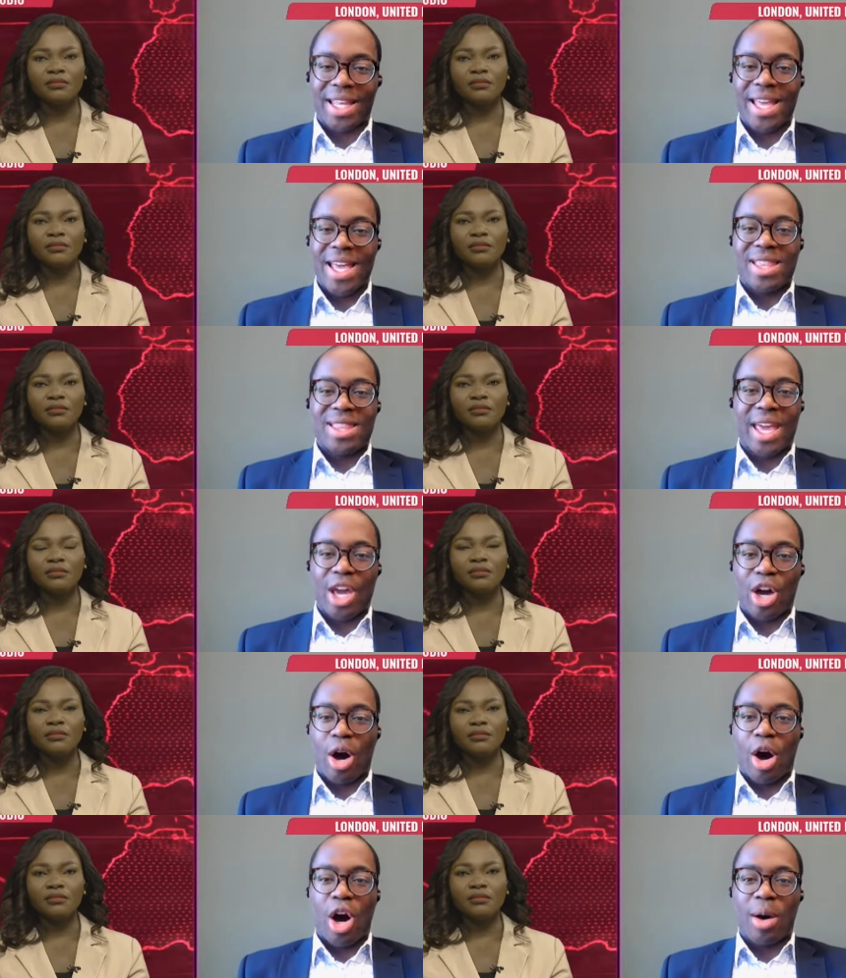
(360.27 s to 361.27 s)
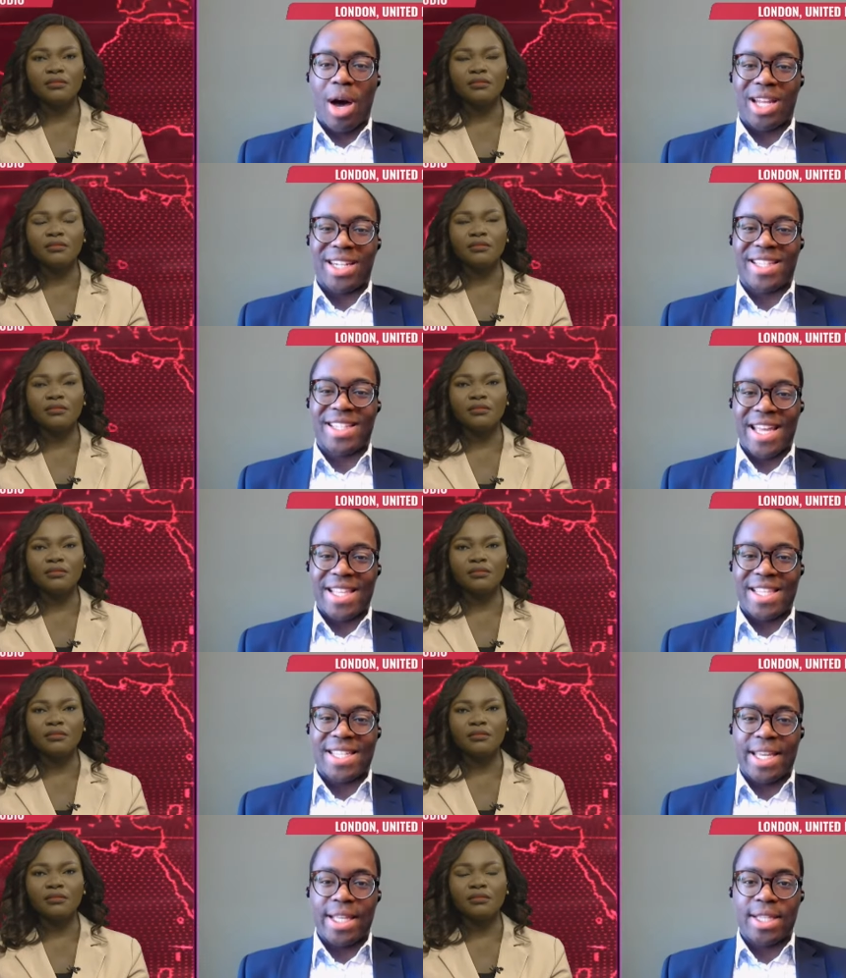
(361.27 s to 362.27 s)
Speaker 1: quite badly. They are
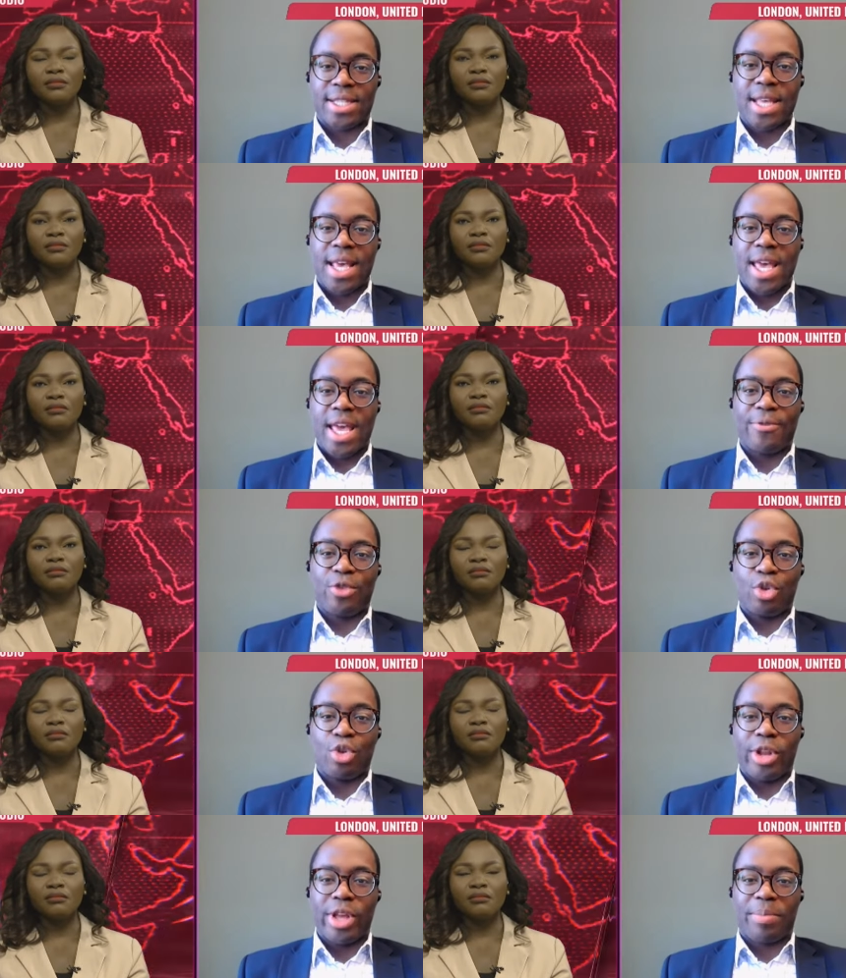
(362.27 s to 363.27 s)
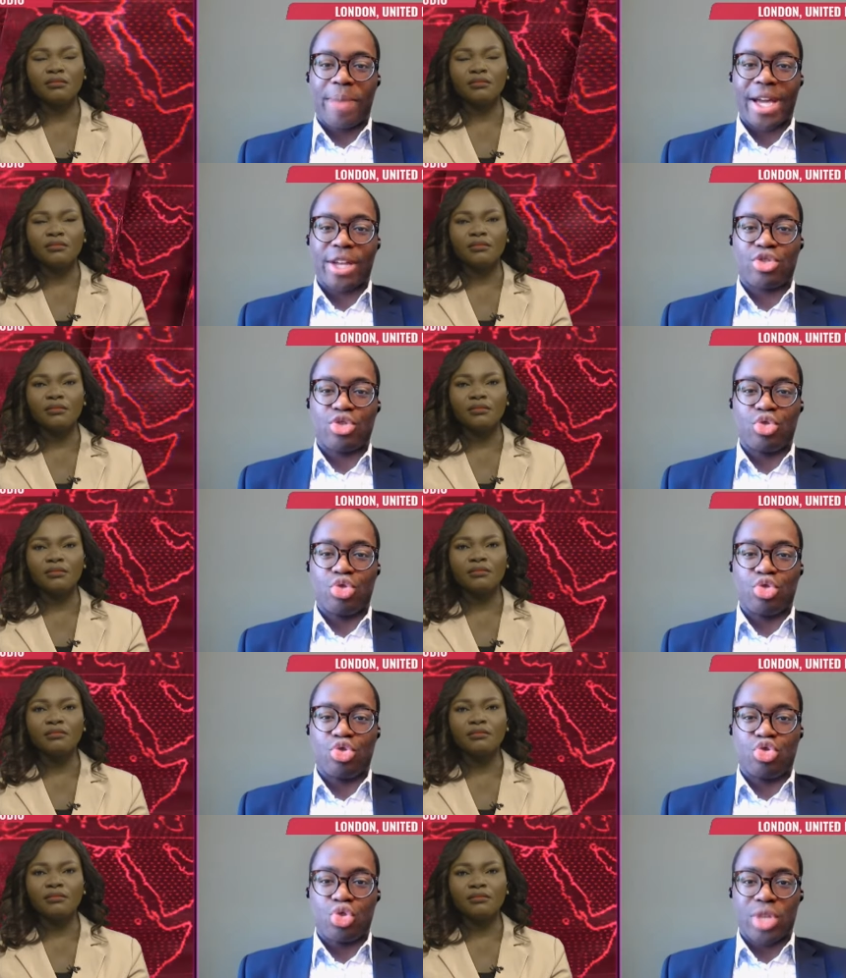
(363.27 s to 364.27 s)
under 10 seats. If you
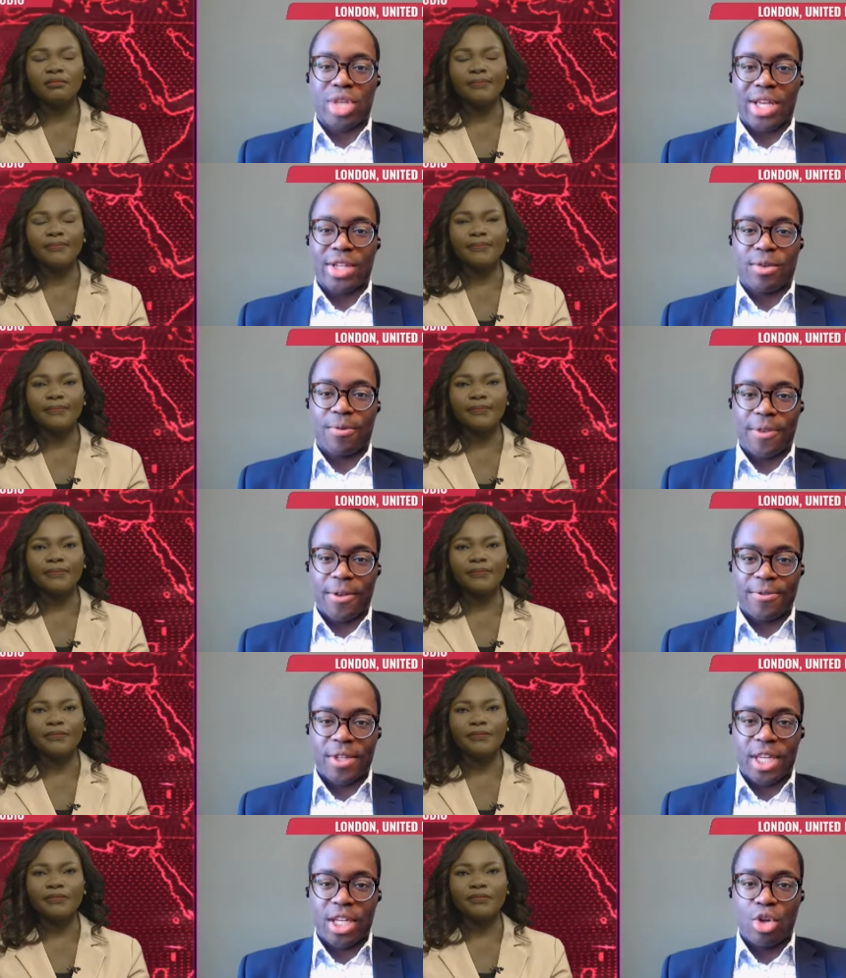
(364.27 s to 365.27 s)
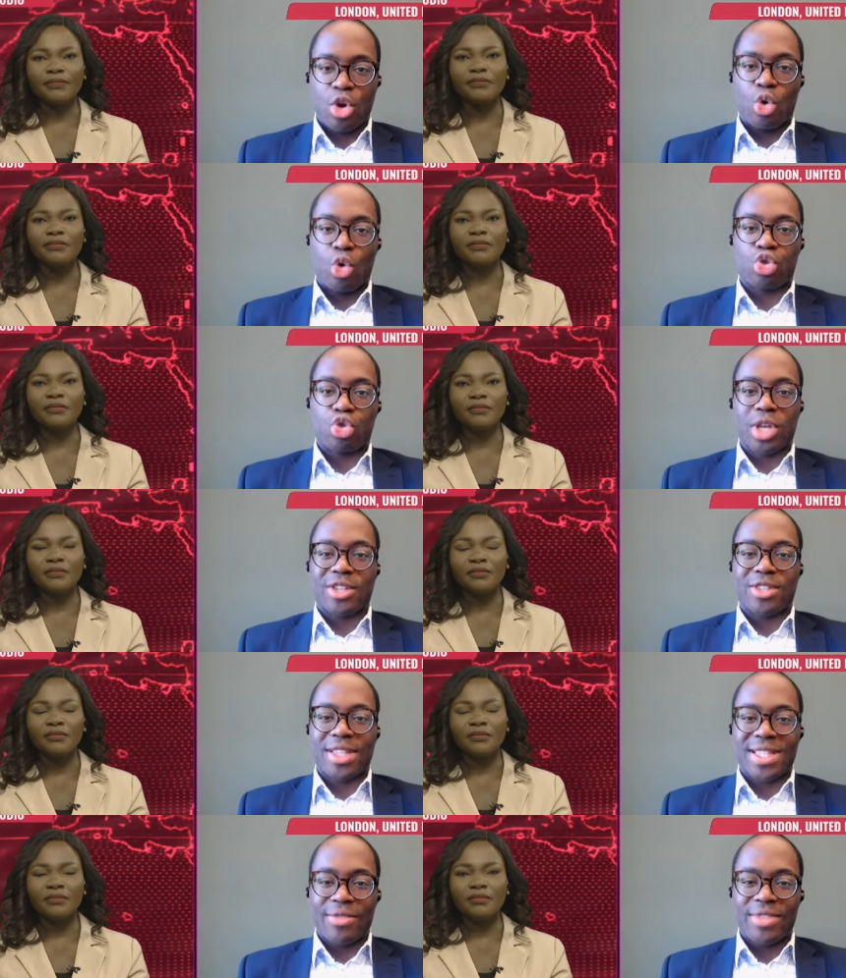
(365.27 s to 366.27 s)
look back to 2015
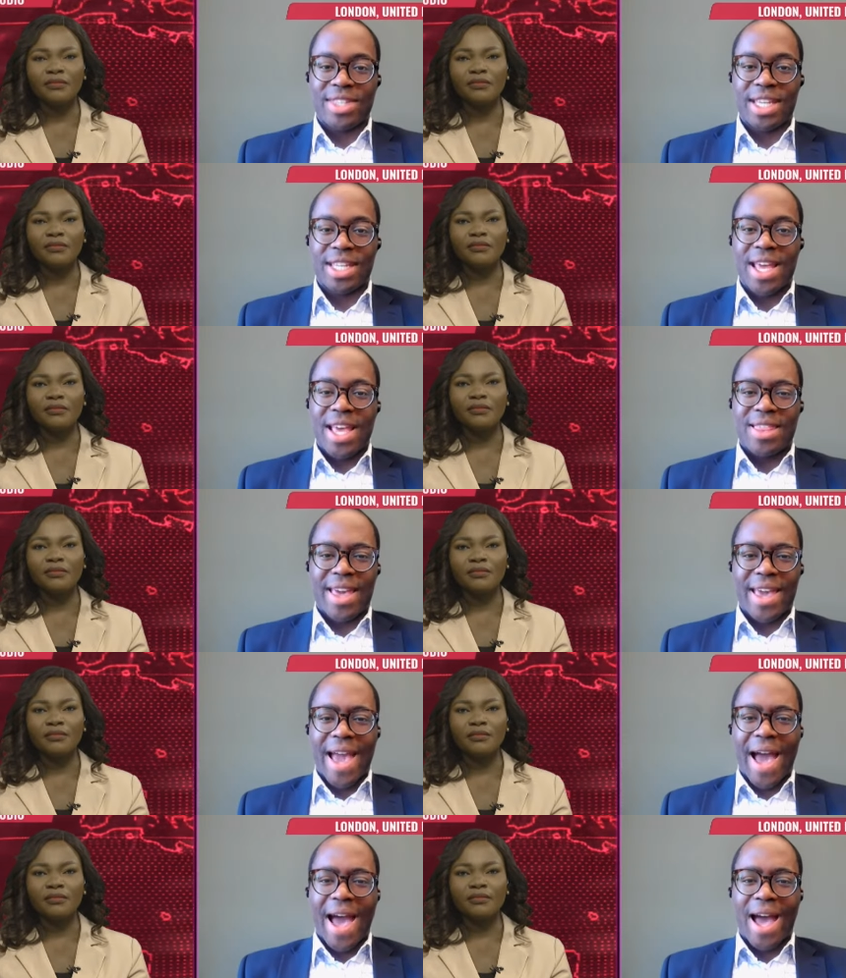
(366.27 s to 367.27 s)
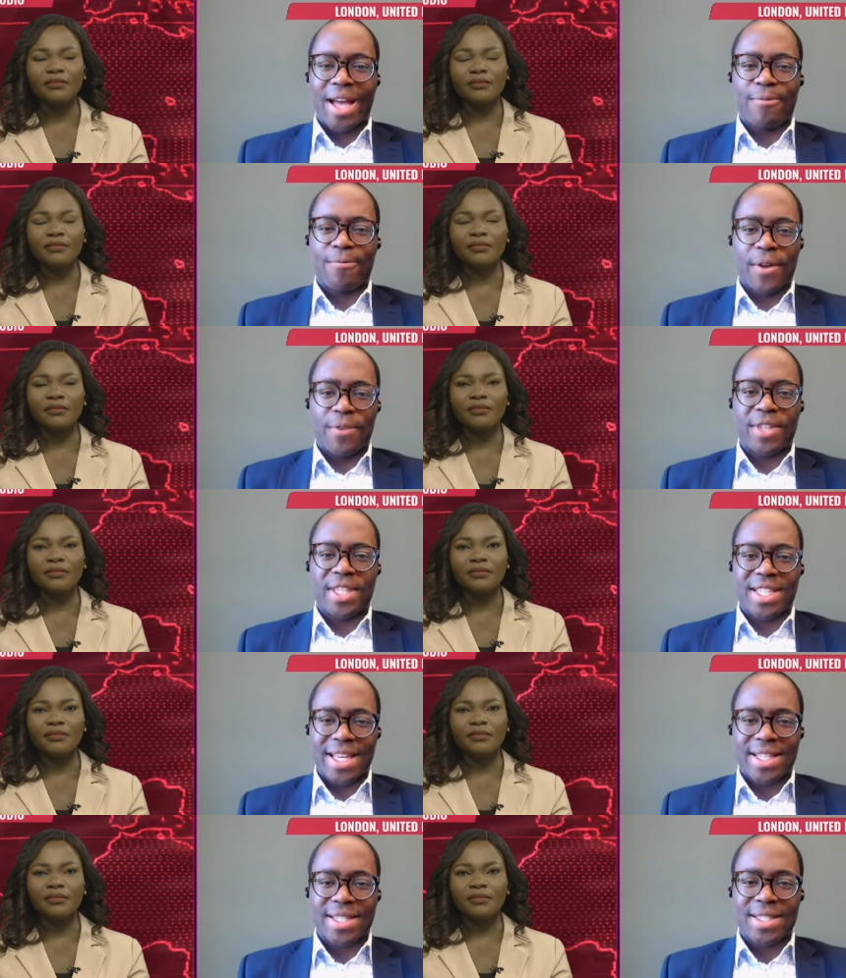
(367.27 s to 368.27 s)
or 2017, they
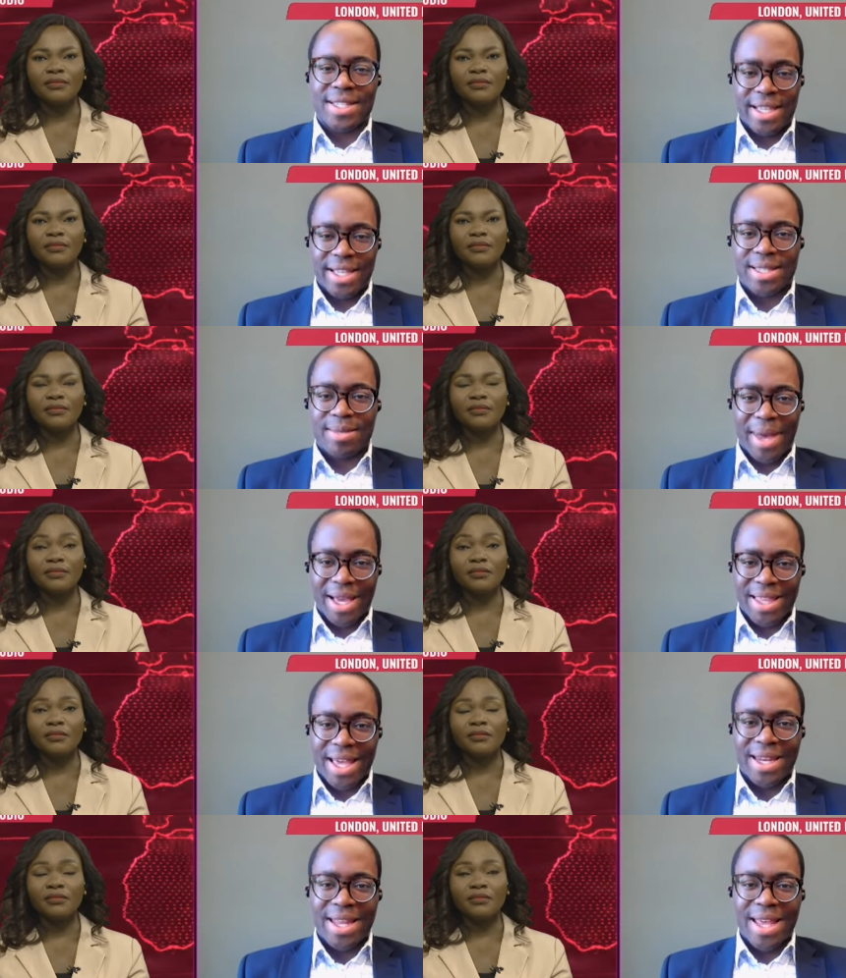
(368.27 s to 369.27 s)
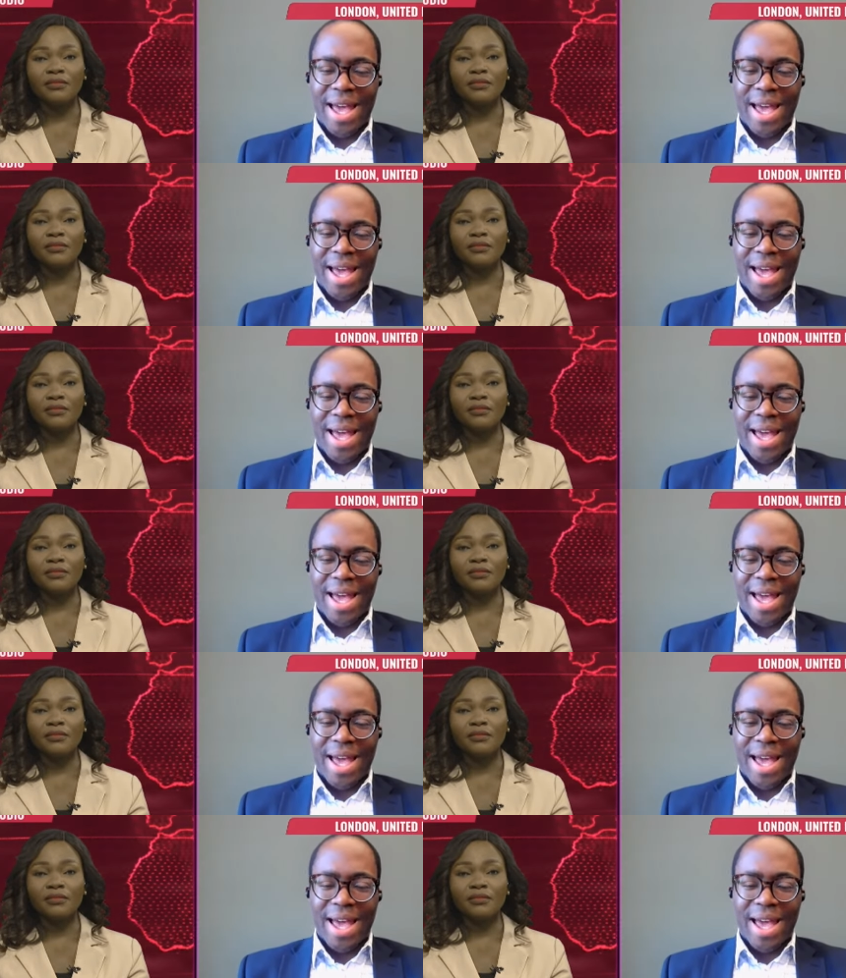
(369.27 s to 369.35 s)
had 56 seats